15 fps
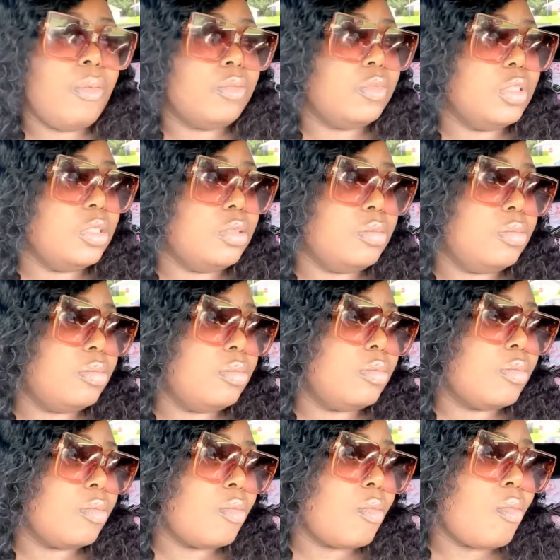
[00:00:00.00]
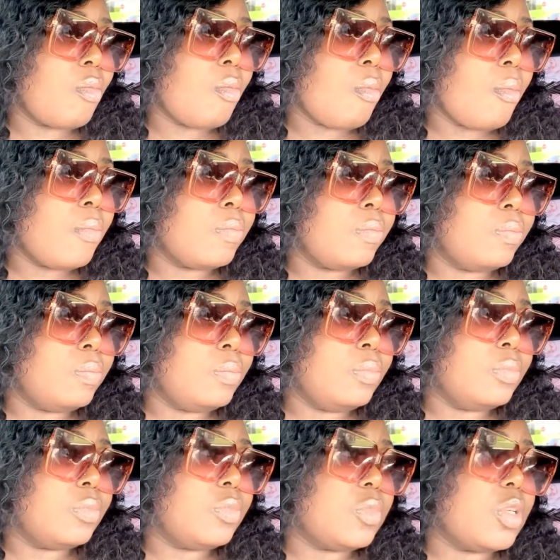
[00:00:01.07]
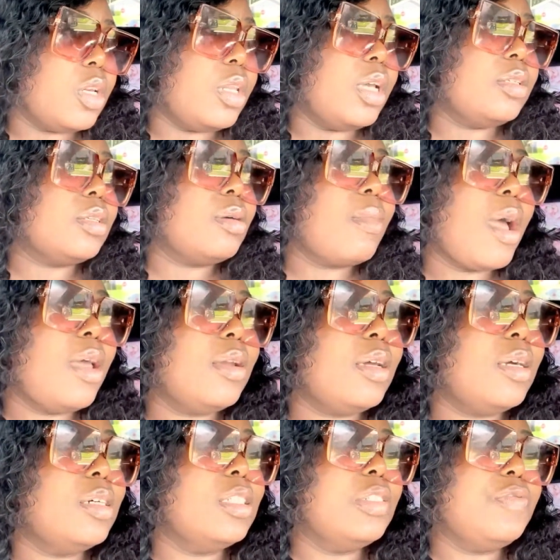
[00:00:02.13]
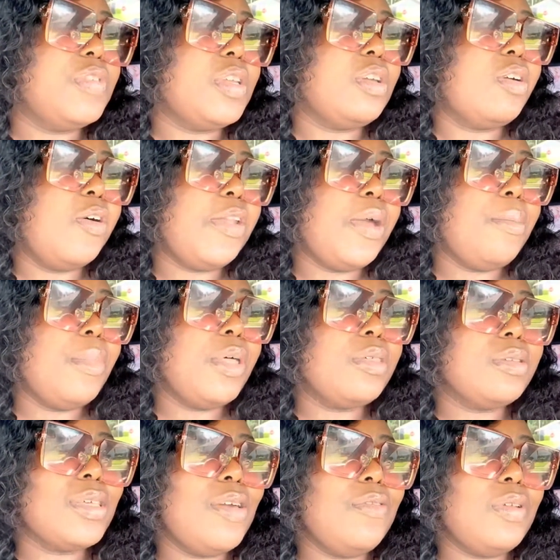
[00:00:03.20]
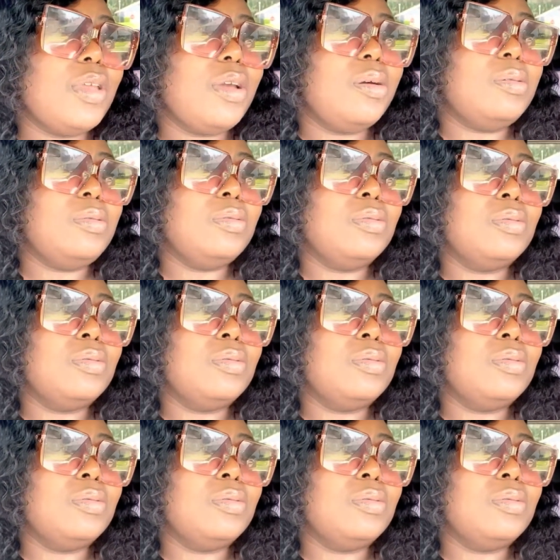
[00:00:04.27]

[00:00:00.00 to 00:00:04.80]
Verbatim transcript: Man, Talk so much shit. I don't even remember. They talking about in that other video, that Mother's Day video.